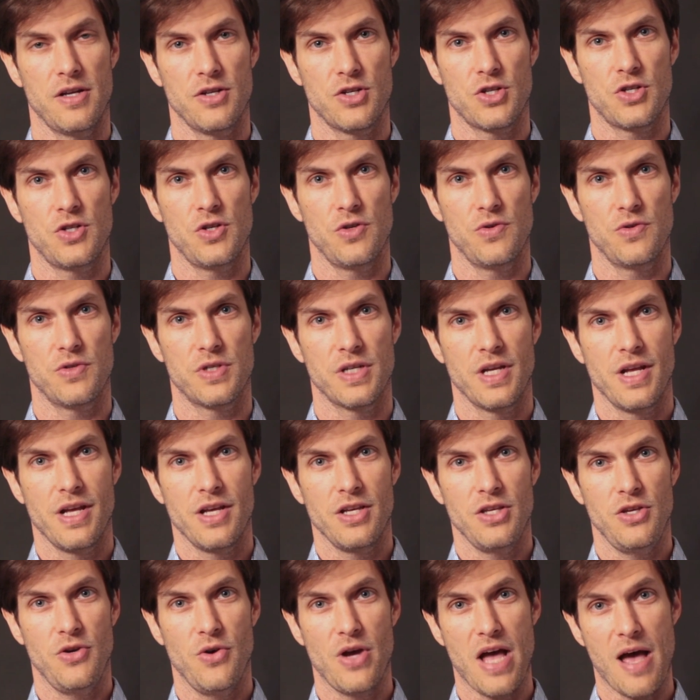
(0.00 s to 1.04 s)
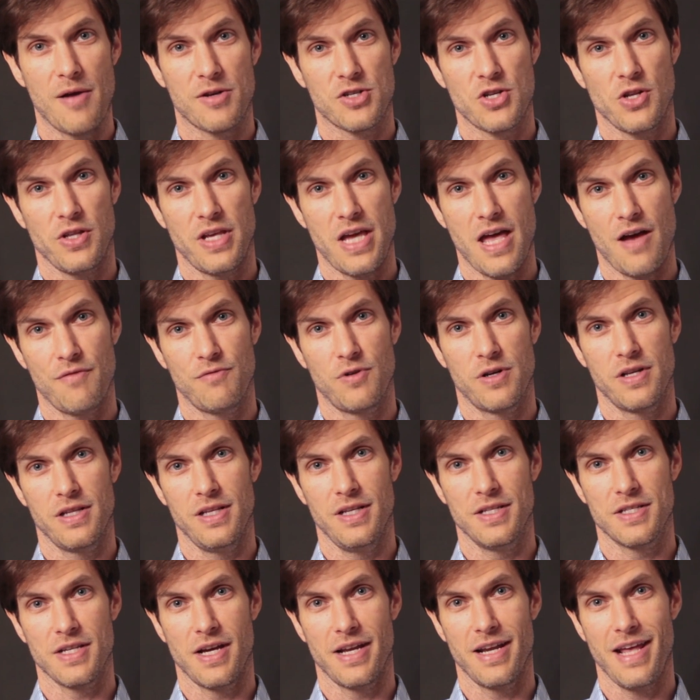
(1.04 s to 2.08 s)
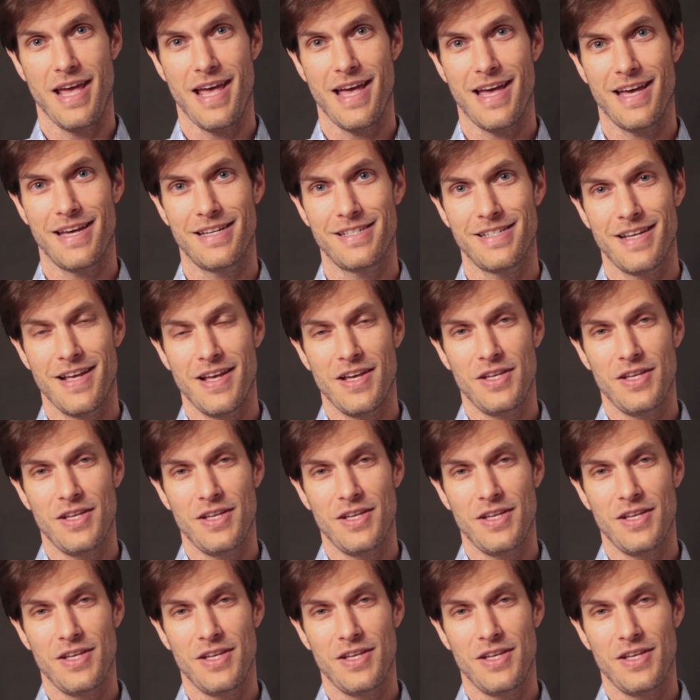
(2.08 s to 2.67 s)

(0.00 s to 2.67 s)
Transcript: a shoot, you actually have one of these on hand,